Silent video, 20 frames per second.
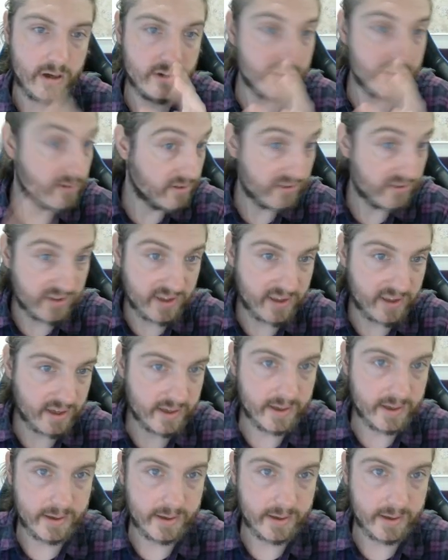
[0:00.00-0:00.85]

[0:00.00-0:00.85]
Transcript: You can see that here.